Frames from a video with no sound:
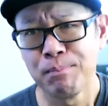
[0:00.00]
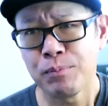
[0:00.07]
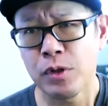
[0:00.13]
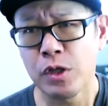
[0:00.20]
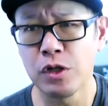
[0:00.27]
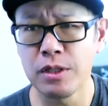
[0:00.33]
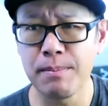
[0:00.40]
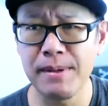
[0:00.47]

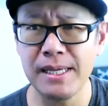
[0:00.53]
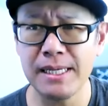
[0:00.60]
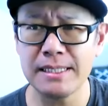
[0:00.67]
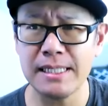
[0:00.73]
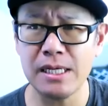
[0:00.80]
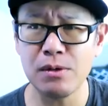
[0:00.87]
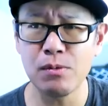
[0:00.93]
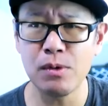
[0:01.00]
The biggest
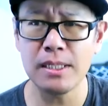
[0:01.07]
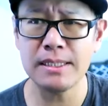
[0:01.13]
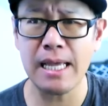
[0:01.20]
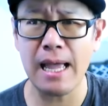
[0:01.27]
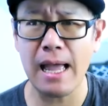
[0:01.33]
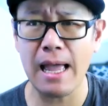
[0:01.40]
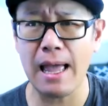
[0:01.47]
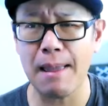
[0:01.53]
thing was
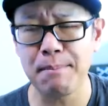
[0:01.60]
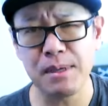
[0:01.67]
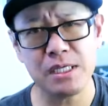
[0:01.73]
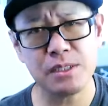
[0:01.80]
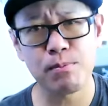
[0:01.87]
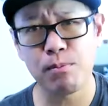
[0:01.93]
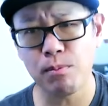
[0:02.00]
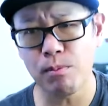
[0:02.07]
I
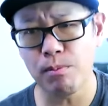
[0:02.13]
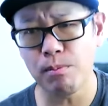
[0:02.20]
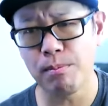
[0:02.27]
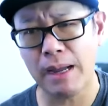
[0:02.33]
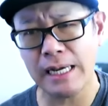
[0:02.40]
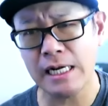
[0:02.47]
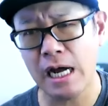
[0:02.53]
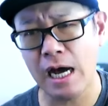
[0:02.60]
missed
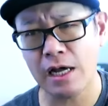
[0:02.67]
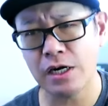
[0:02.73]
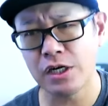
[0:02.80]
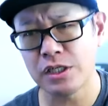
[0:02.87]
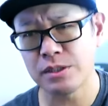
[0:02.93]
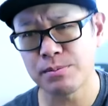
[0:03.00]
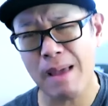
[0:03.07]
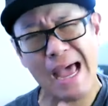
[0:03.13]
my
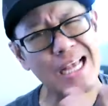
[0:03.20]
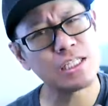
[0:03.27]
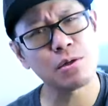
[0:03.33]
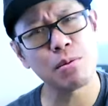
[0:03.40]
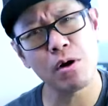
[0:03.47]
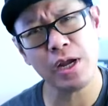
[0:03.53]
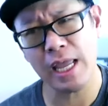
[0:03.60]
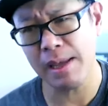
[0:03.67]
daughter's
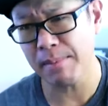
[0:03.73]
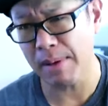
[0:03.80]
basketball game.